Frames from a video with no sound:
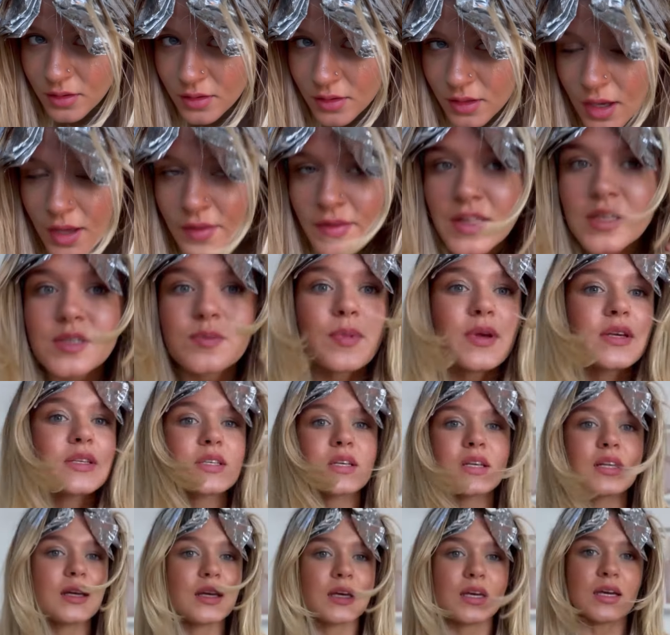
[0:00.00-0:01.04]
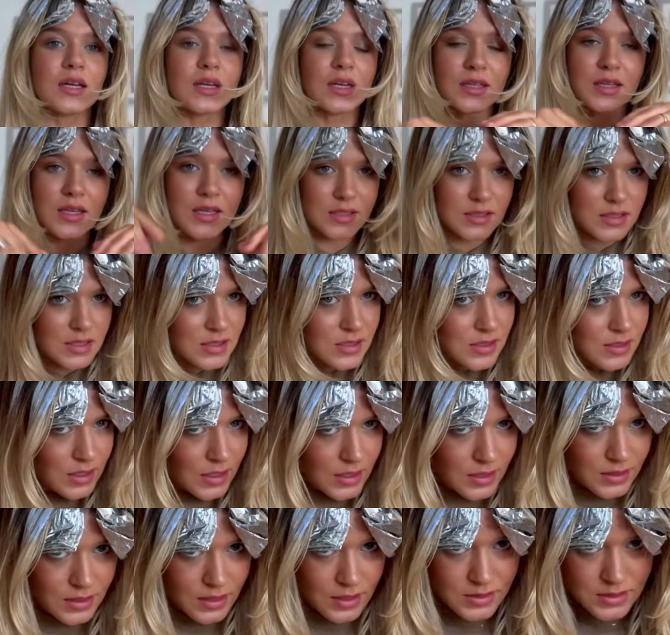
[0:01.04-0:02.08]
And that's basically it. Like that's
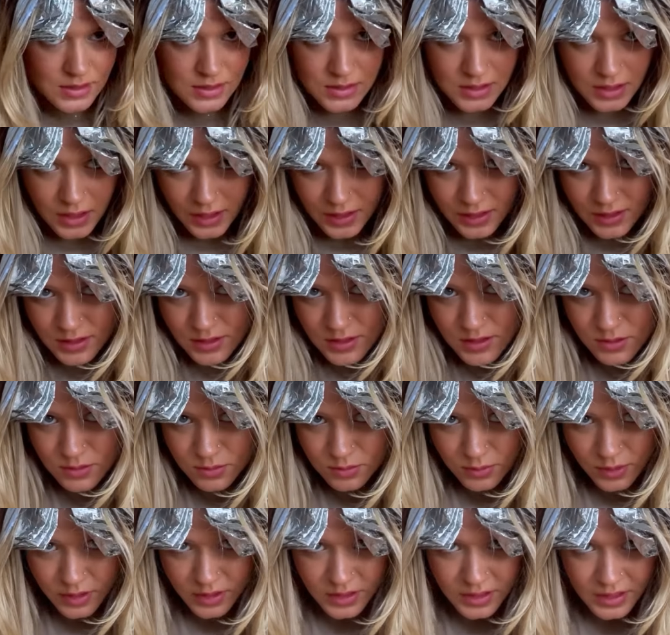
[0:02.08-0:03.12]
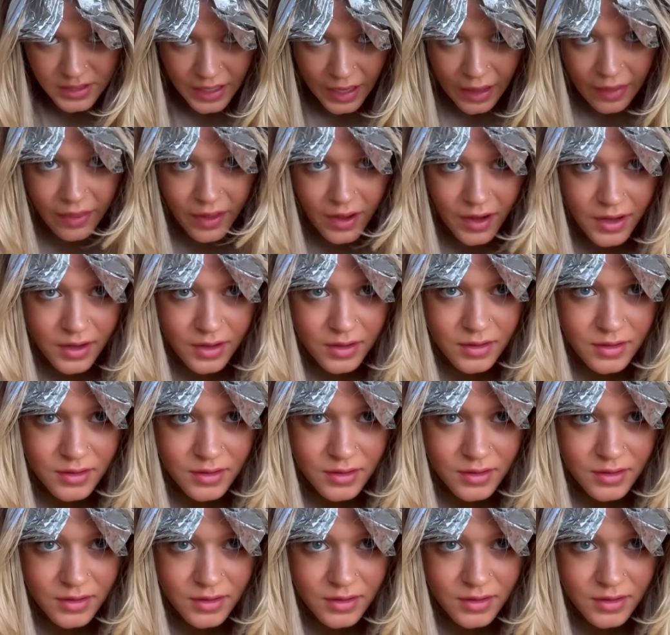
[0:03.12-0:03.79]
as light as we're going to get that.